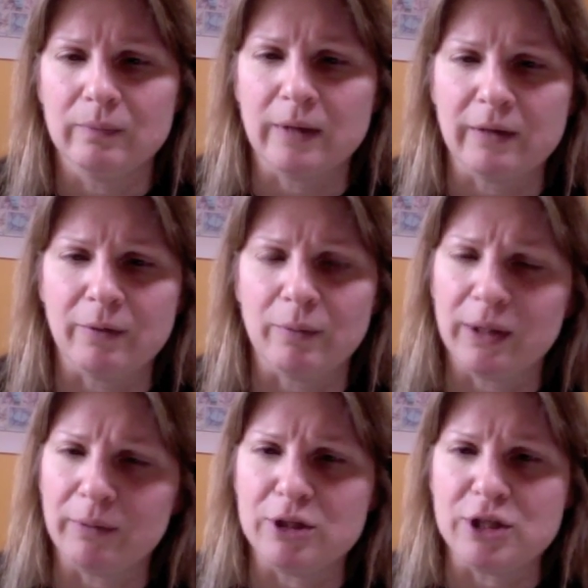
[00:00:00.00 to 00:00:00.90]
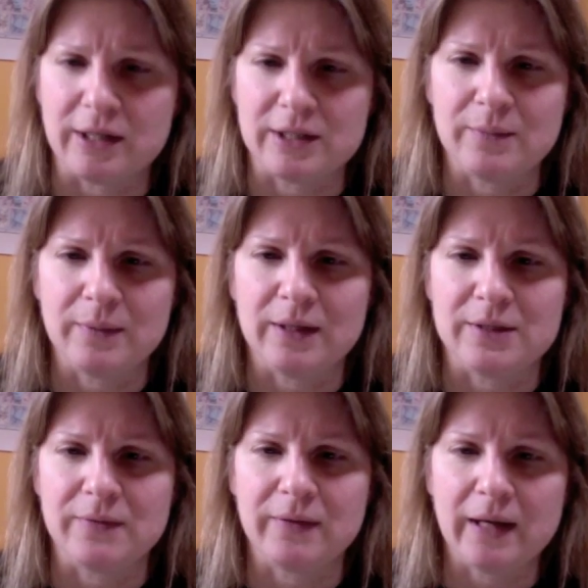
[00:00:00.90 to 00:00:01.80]
rejected
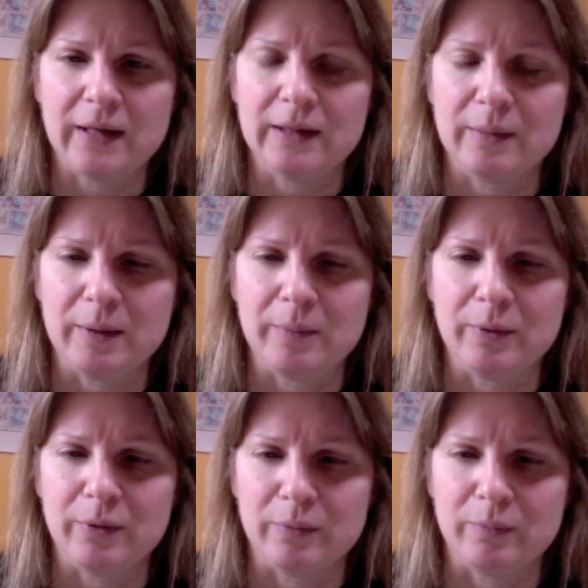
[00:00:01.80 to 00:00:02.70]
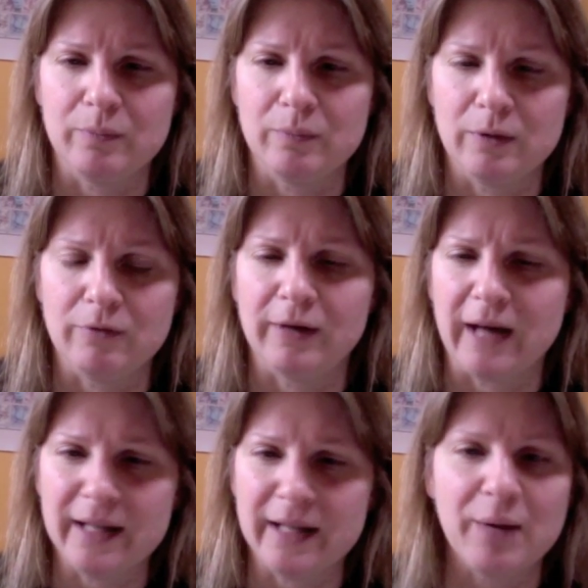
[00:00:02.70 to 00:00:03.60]
because of that people
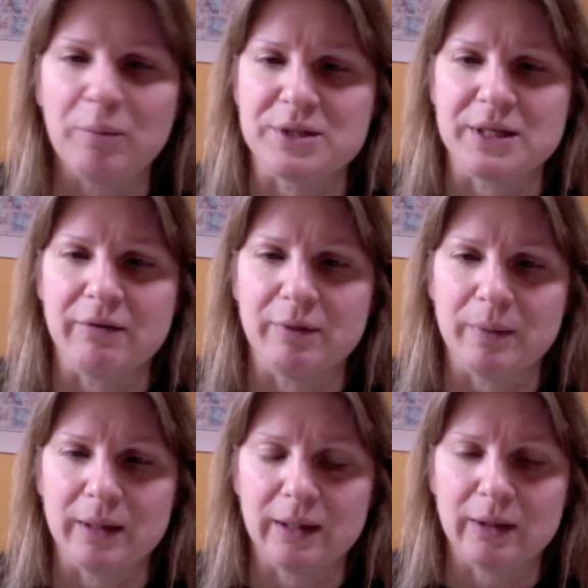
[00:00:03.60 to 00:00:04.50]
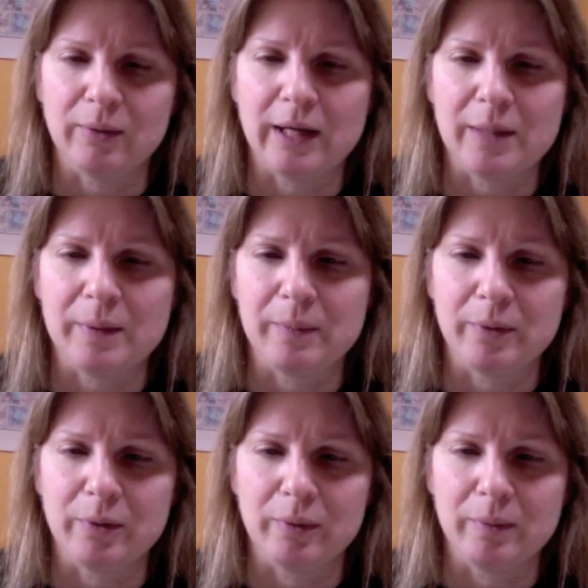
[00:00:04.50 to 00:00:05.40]
forgot. And that wasn't everybody. There were a lot of people
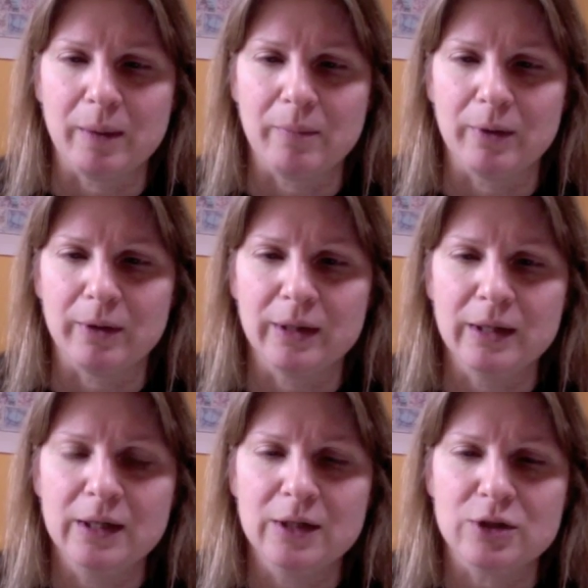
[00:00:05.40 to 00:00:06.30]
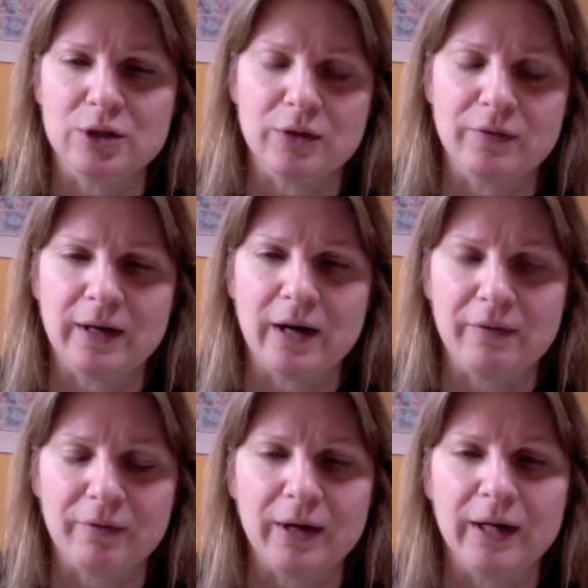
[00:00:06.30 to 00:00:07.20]
who remembered. So if I
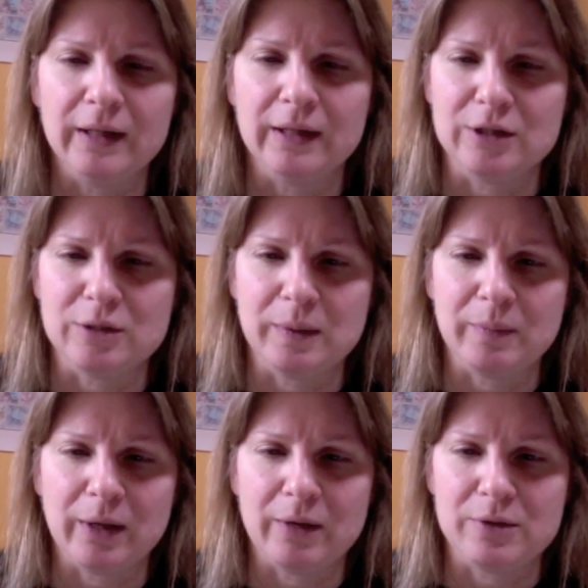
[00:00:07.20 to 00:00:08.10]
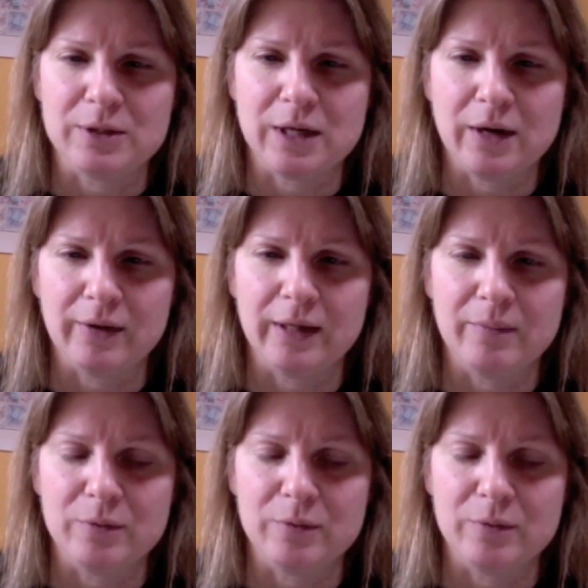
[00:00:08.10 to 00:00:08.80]
offer anything to people, I always tell them